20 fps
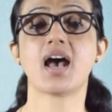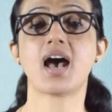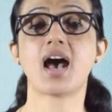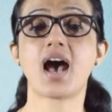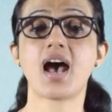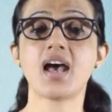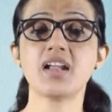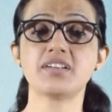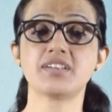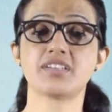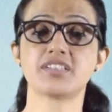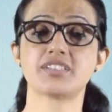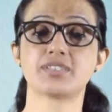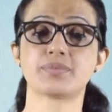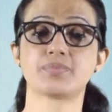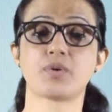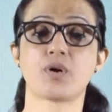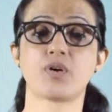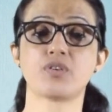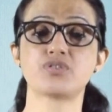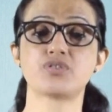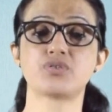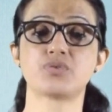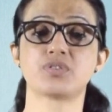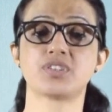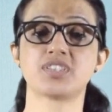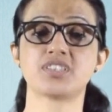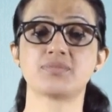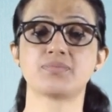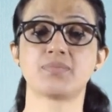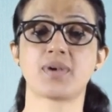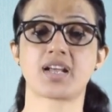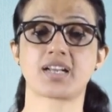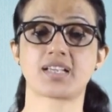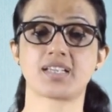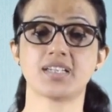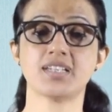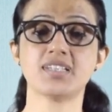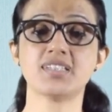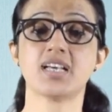and response to this
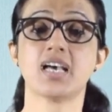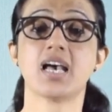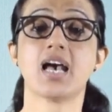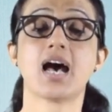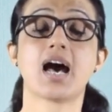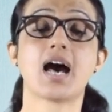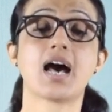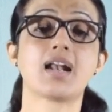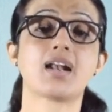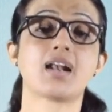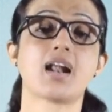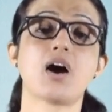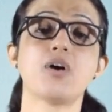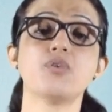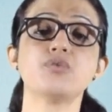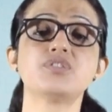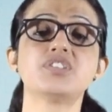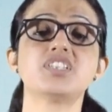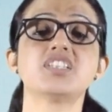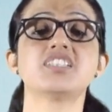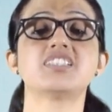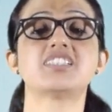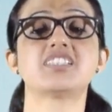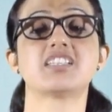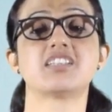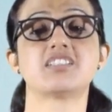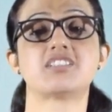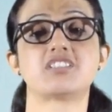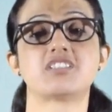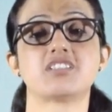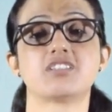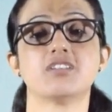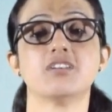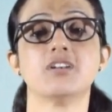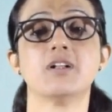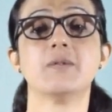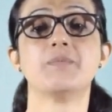market allows the researcher